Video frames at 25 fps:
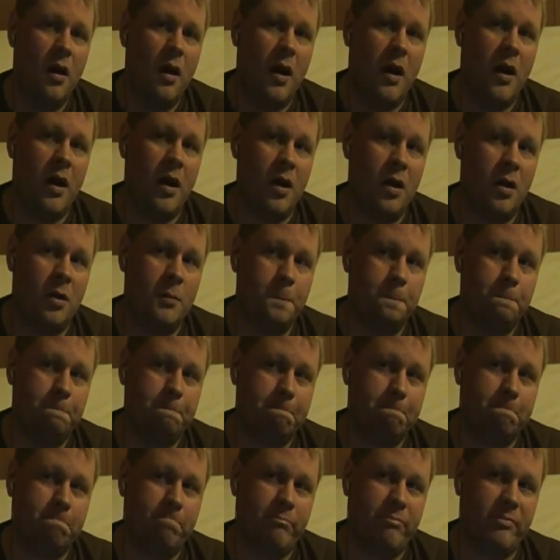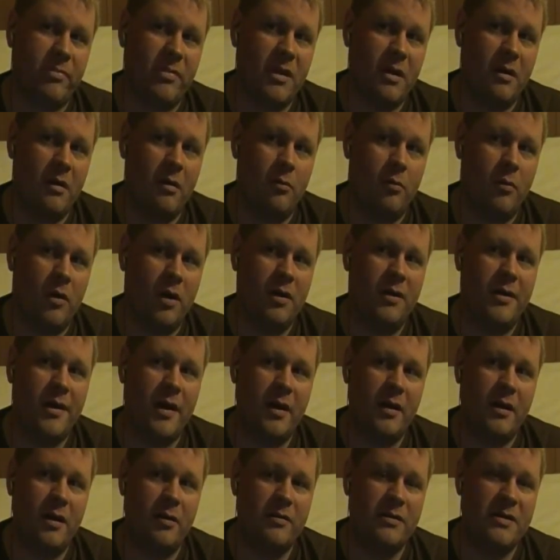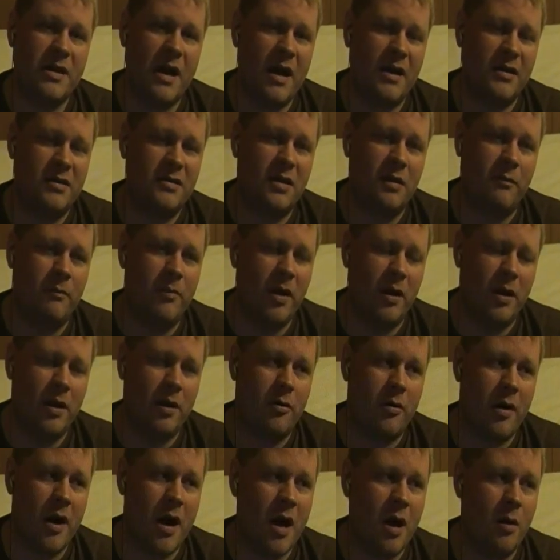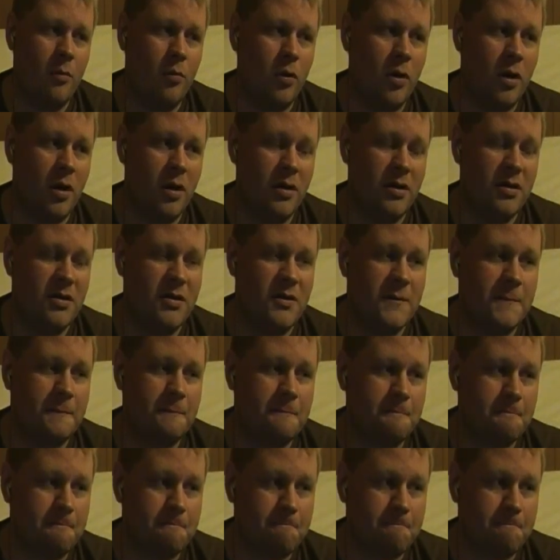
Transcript: And the one thing that was asked of Billy Graham was,